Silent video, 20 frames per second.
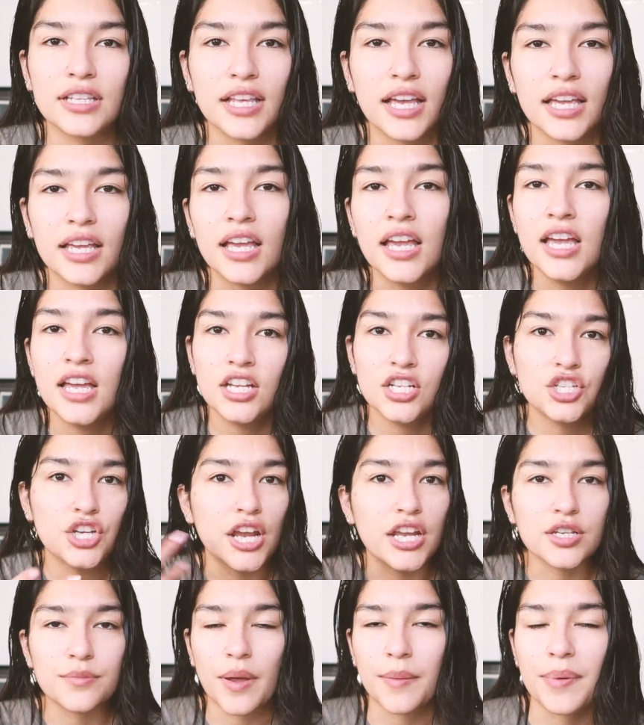to like
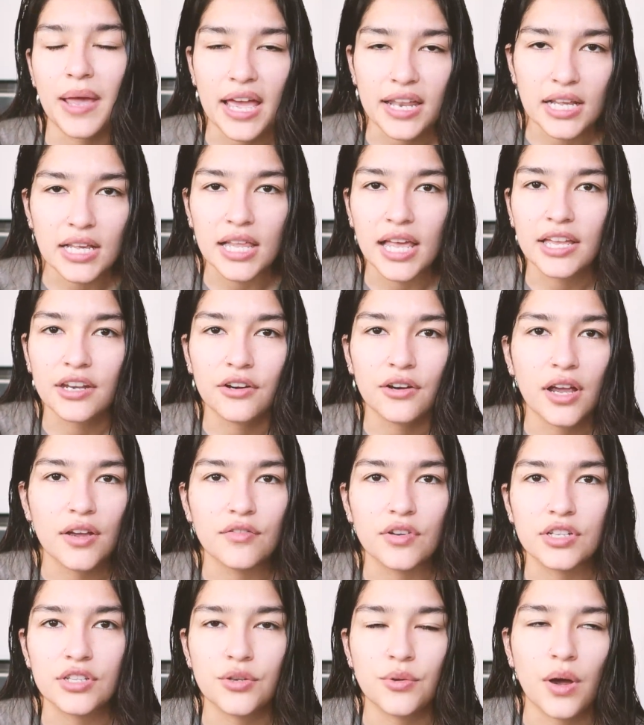change my panty liner
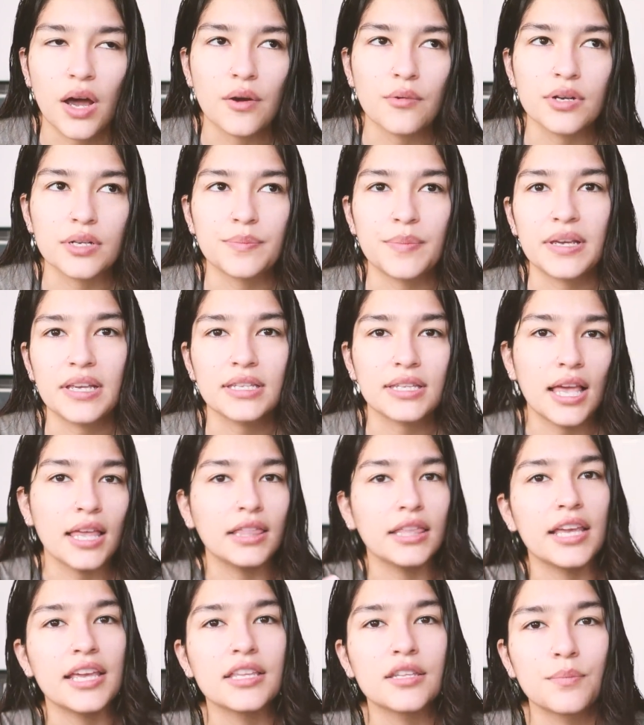every 2 hours because I
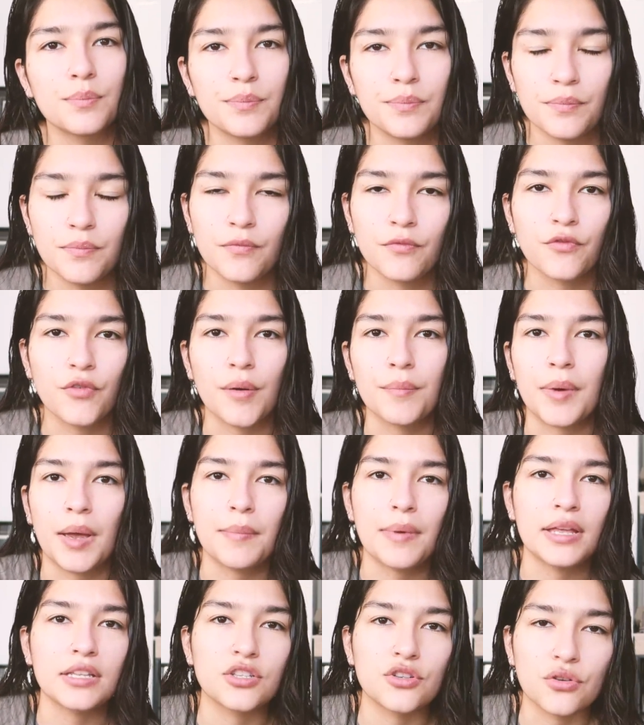leaked from my
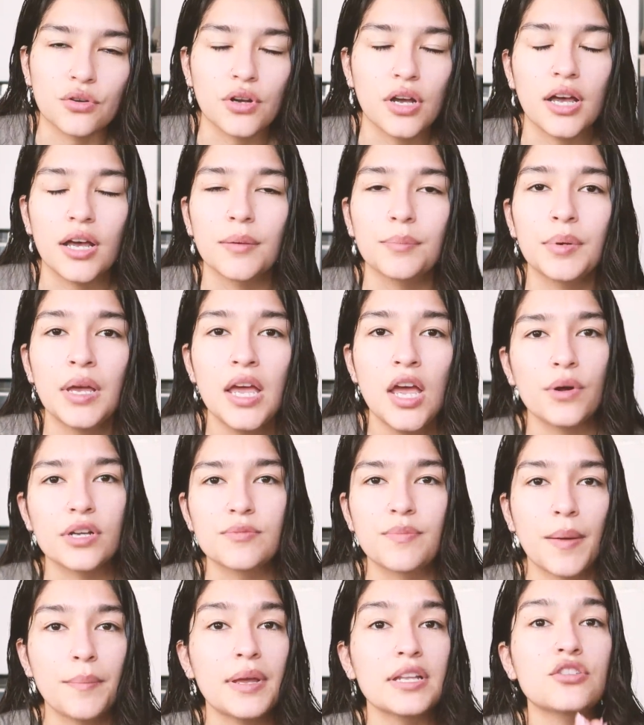menstrual cup,
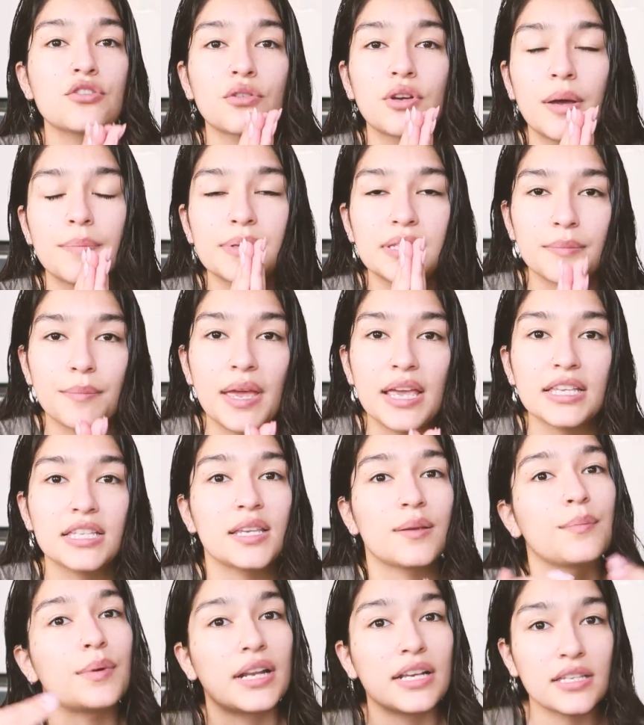which my menstrual cup is
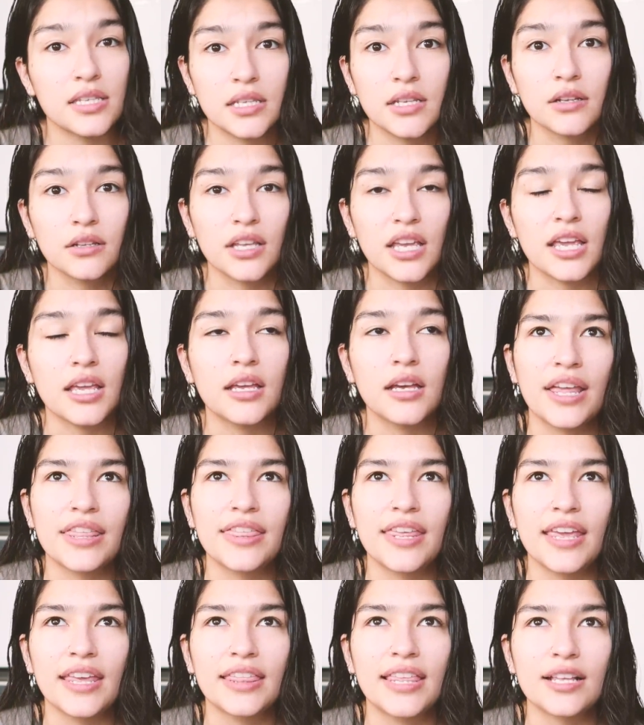amazing, but I still leak. I
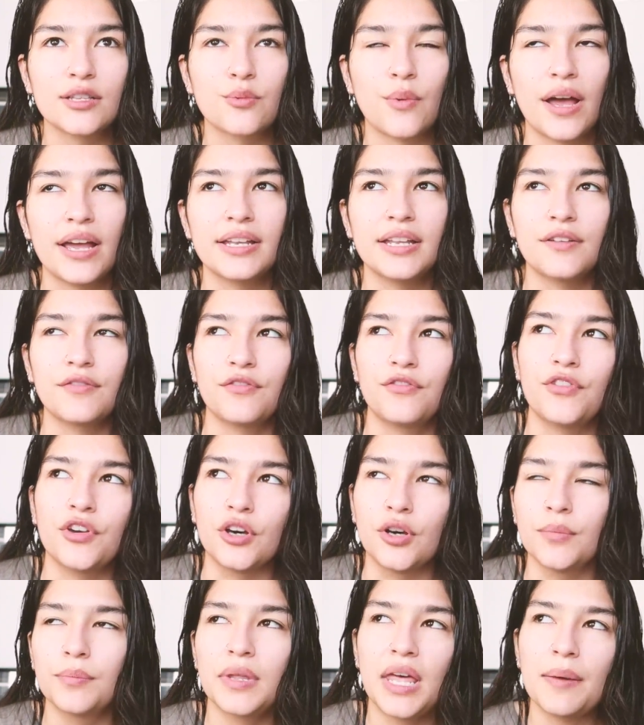think that's why I didn't
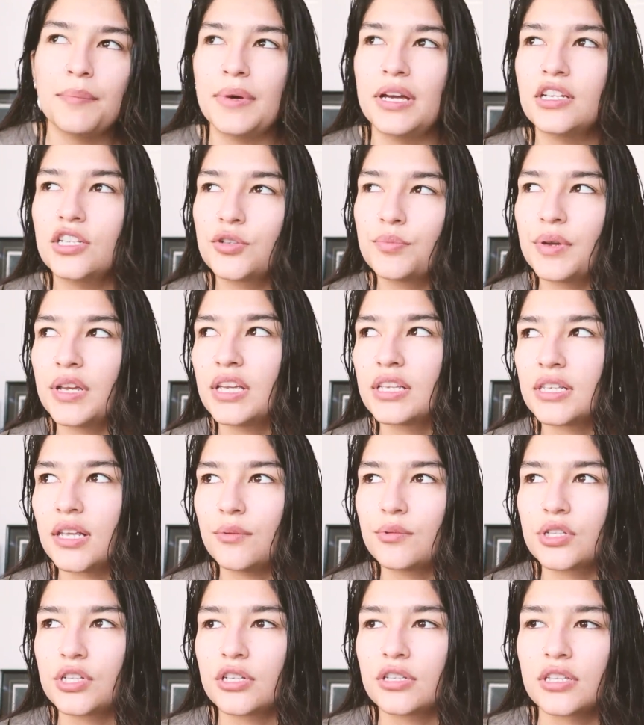film that much, because
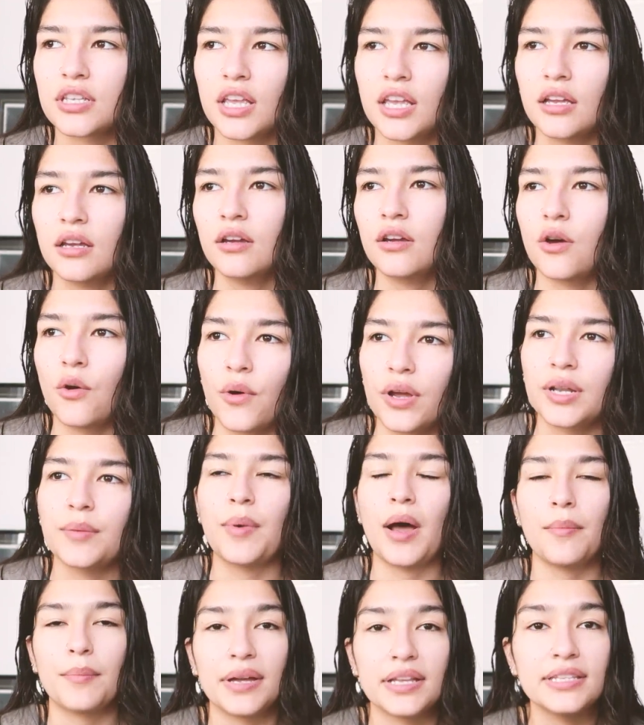I was just like going
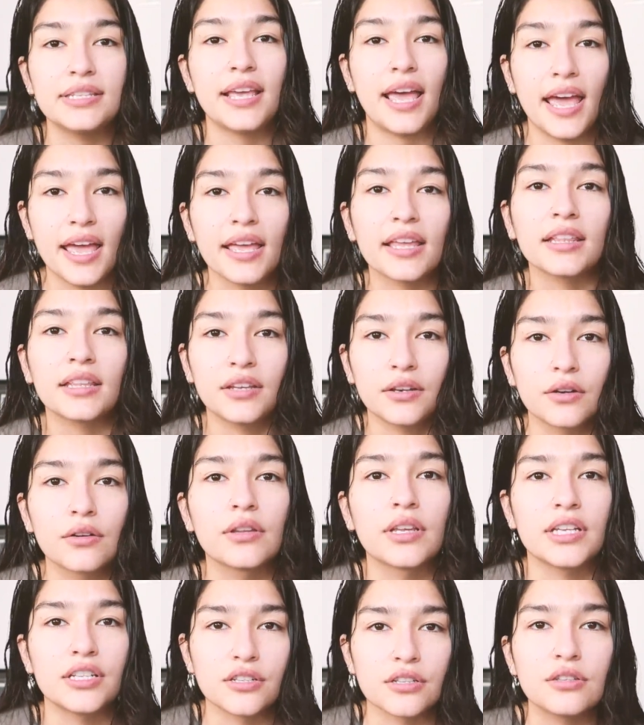about my day and
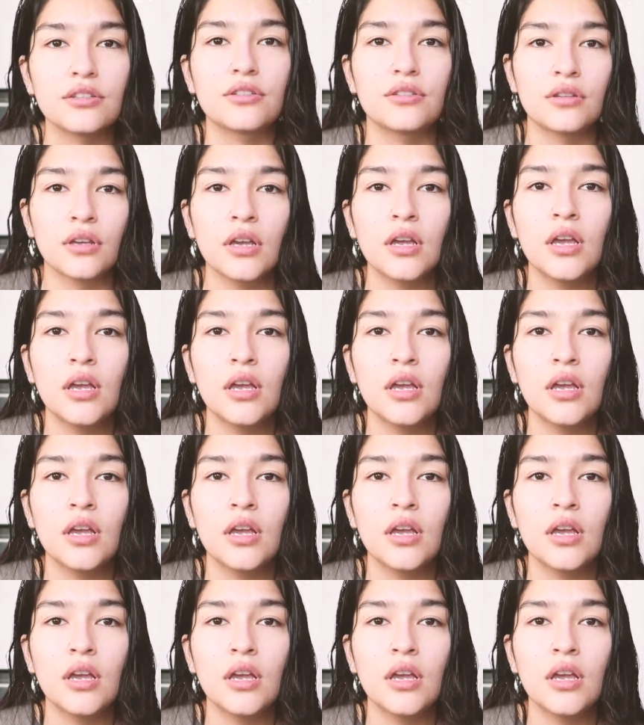literally just